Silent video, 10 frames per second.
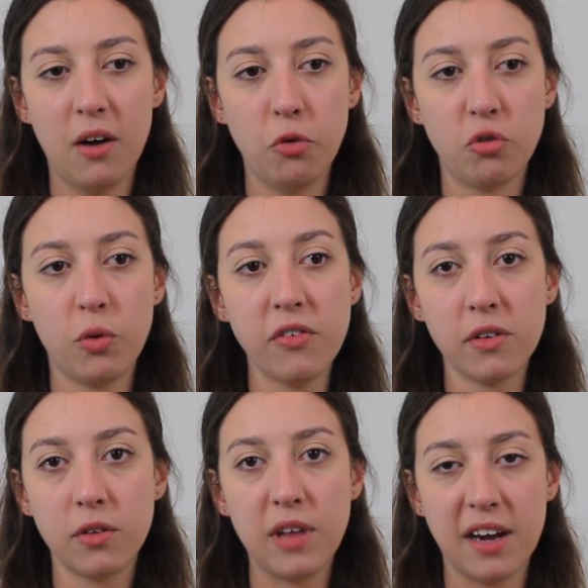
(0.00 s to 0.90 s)
which
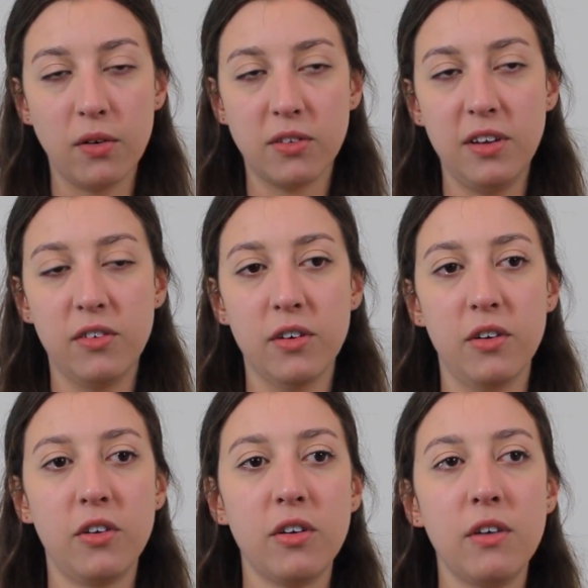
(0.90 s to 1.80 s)
wasn't a Tangle
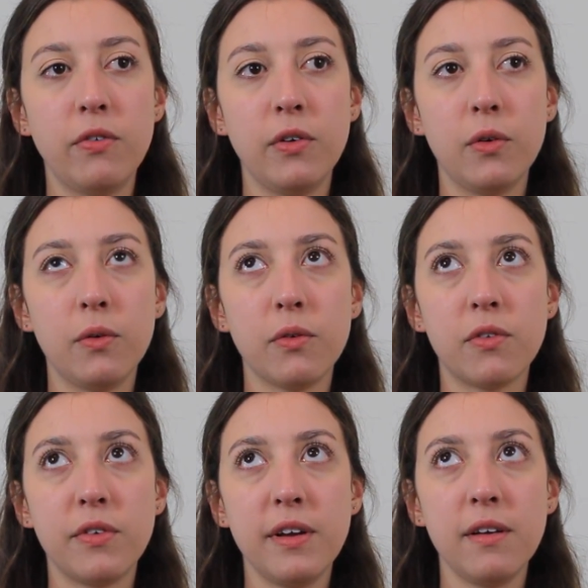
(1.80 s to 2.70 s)
Teezer, if you
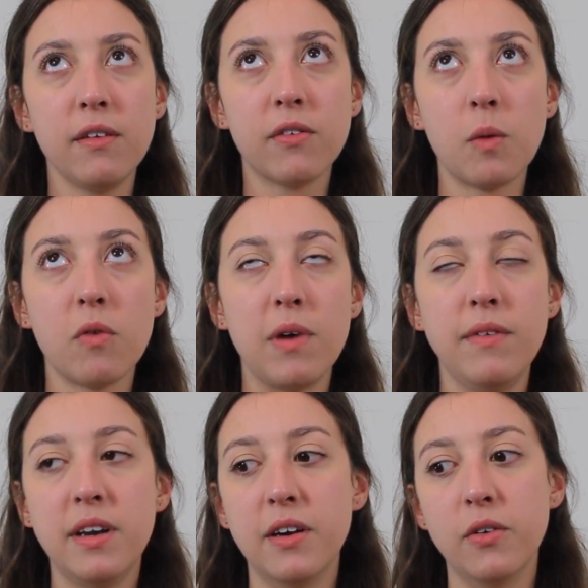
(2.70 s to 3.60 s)
see some of my
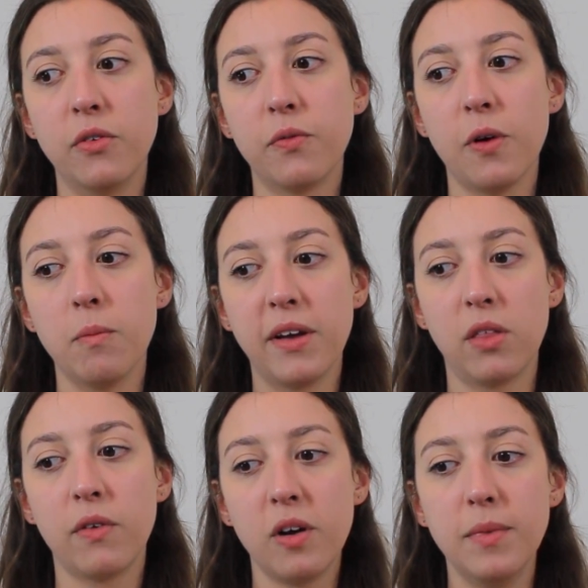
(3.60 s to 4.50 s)
videos from like
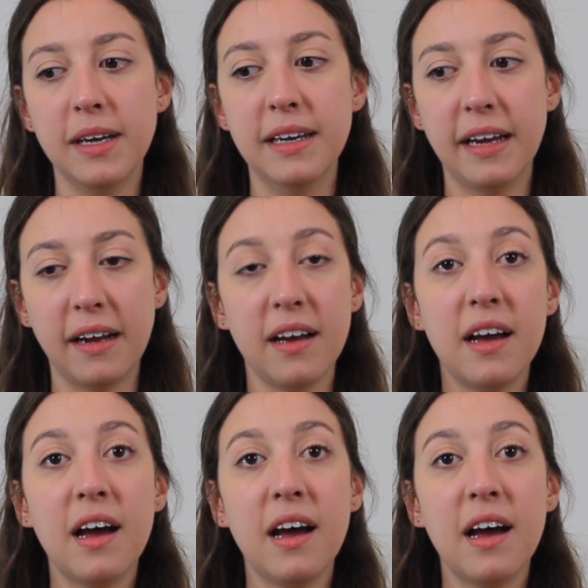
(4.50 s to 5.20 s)
the very beginning,